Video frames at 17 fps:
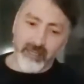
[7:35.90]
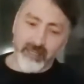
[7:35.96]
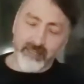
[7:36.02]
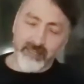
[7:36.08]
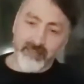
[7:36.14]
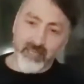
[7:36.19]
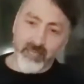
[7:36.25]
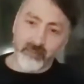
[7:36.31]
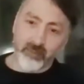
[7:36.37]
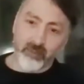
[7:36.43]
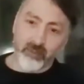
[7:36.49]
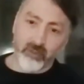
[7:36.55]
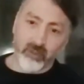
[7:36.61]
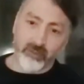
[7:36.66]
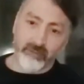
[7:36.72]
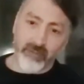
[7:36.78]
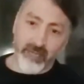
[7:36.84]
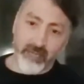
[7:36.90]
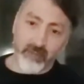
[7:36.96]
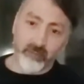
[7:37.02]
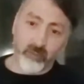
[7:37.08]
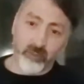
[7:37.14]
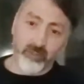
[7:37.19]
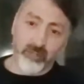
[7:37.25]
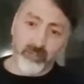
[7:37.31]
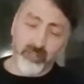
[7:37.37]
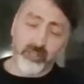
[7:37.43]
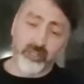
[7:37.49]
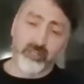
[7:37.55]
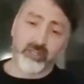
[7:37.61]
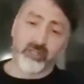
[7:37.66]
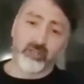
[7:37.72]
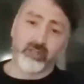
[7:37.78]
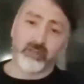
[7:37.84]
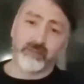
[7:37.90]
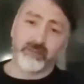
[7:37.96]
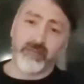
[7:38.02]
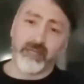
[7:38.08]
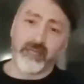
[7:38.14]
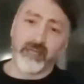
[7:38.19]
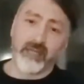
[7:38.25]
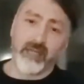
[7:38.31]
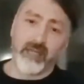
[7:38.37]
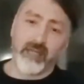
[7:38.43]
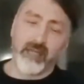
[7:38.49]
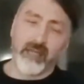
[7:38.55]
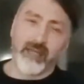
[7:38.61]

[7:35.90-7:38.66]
example of how modern shisha should be.